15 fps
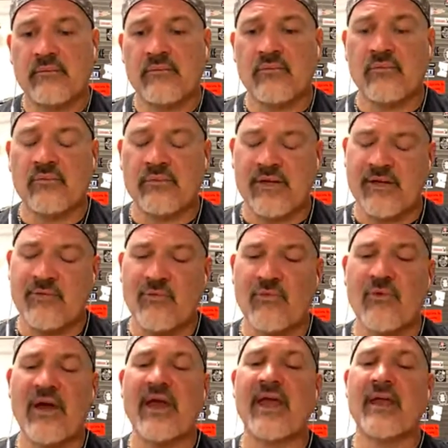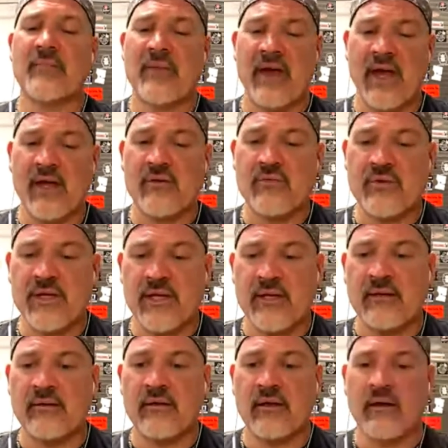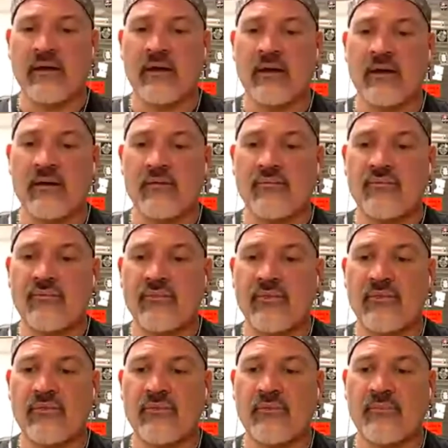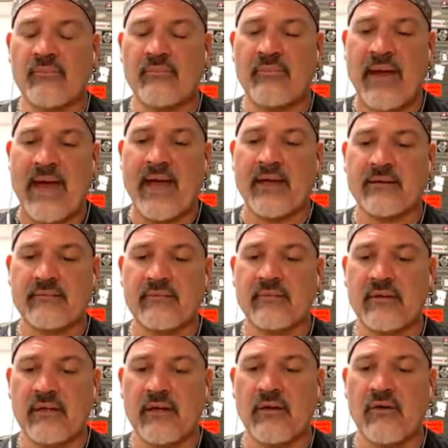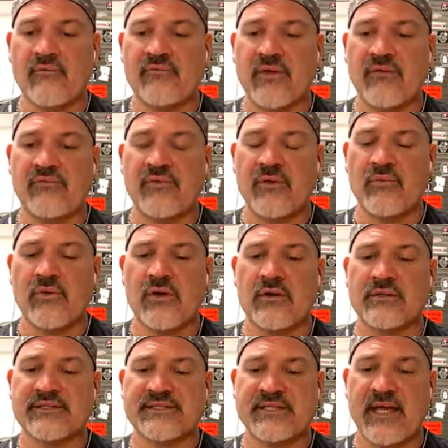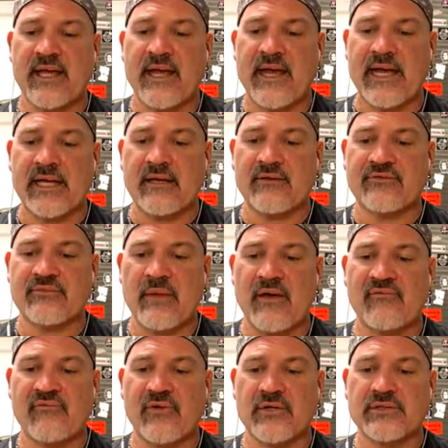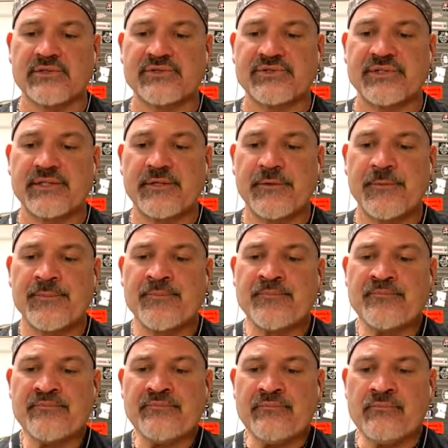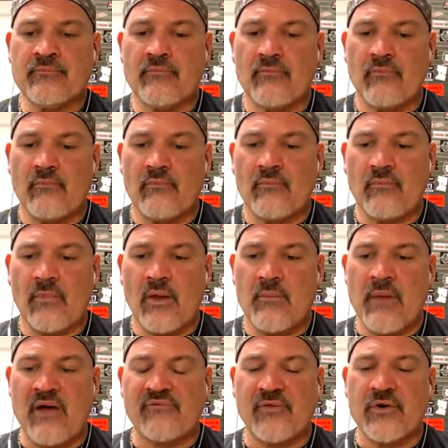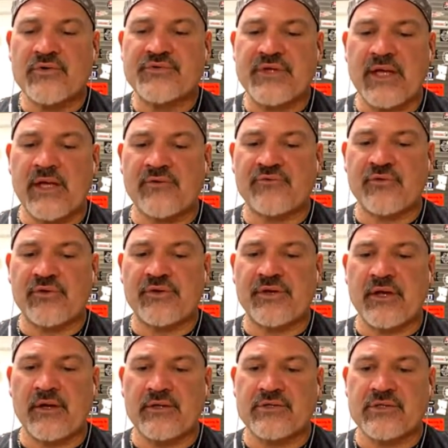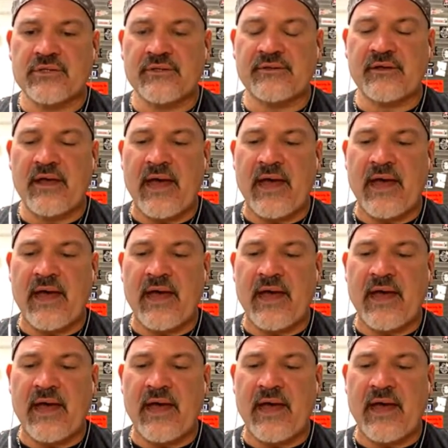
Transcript: way back when uh back, you know, if, if you were going to say, I guess my first, my first introduction to